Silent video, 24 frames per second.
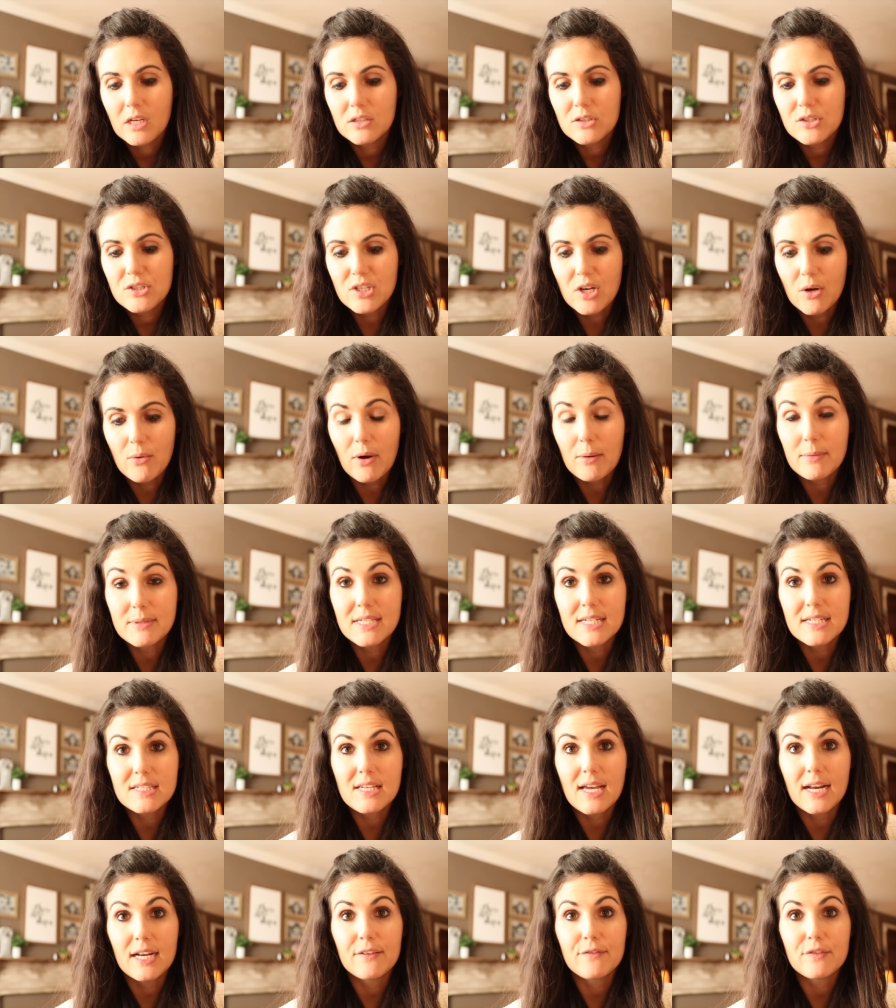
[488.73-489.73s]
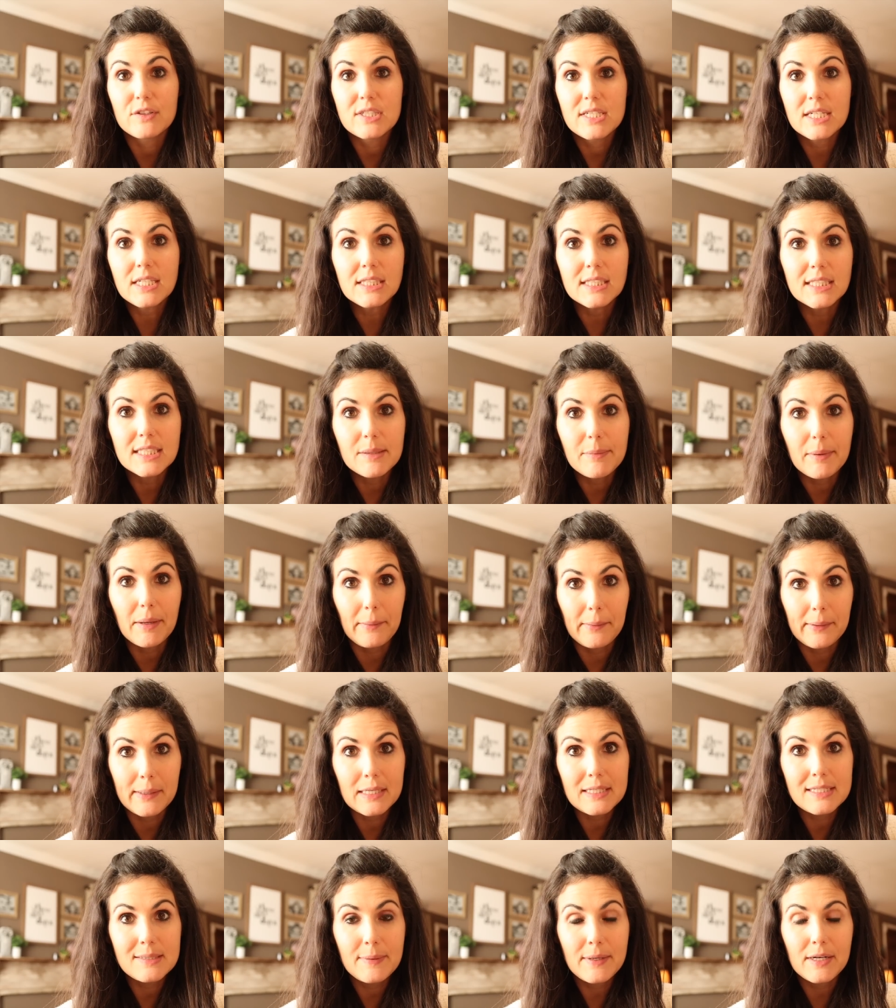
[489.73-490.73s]
So I was excited for Tinley to be able
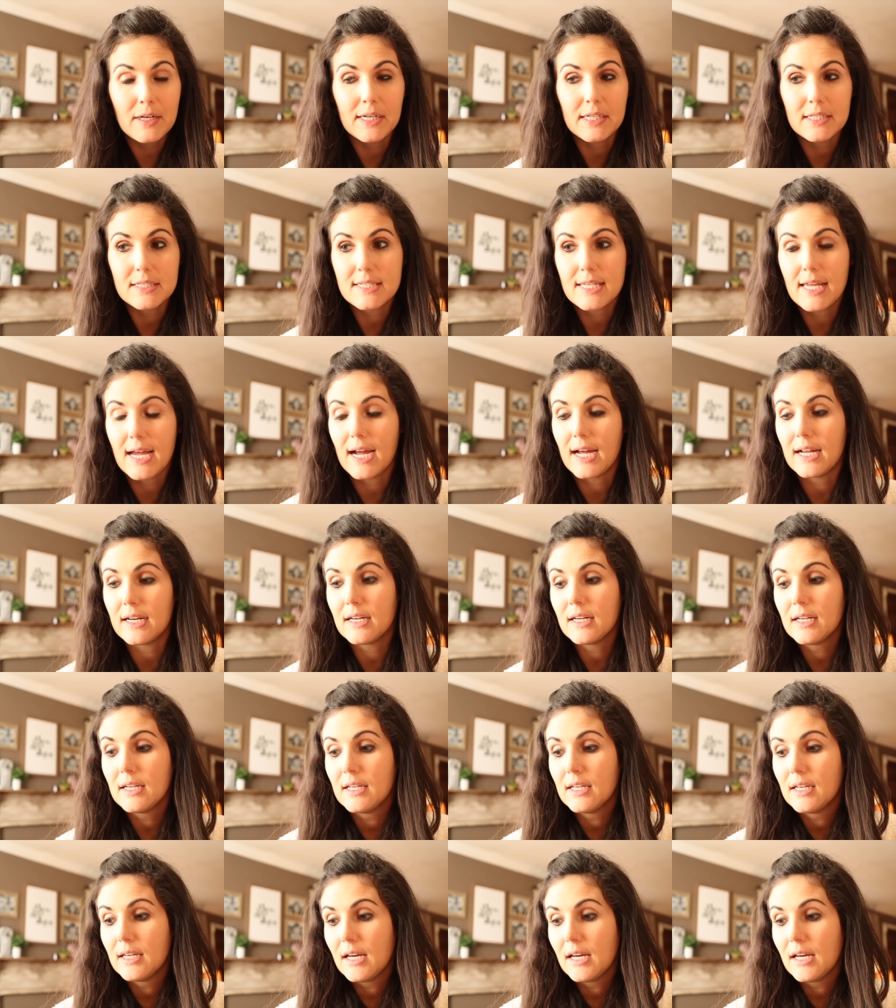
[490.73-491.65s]
to experience that.